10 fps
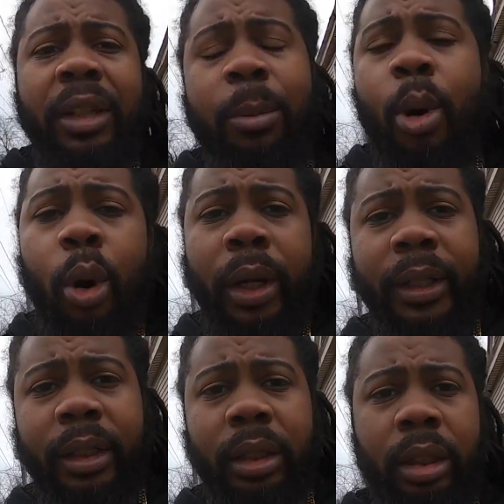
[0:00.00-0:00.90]
Du Bois,
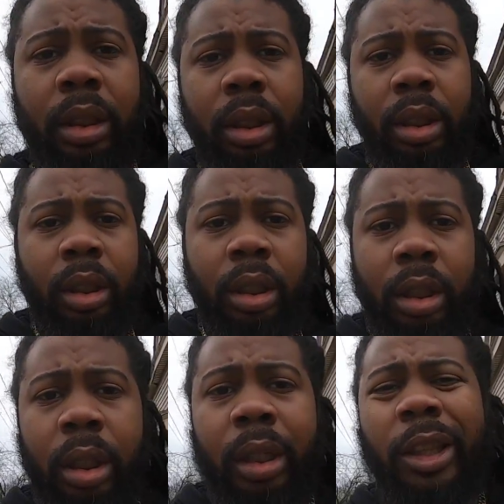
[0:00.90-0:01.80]

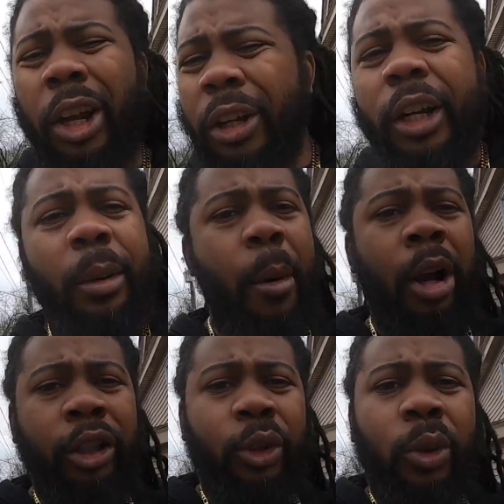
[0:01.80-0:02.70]
Thurgood
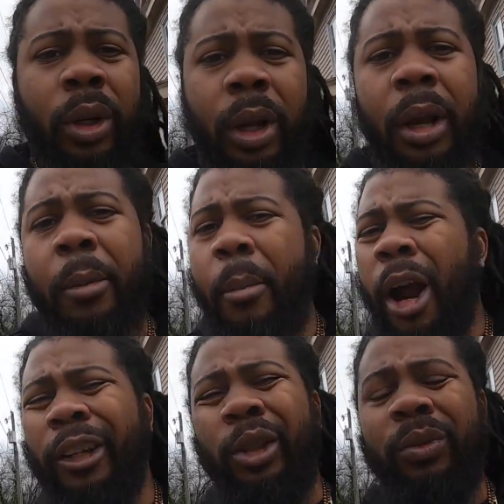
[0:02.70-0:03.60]
Marshall,
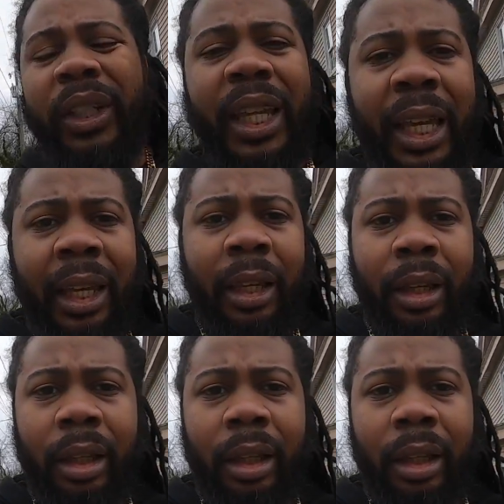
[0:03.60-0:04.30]
Martin Luther King.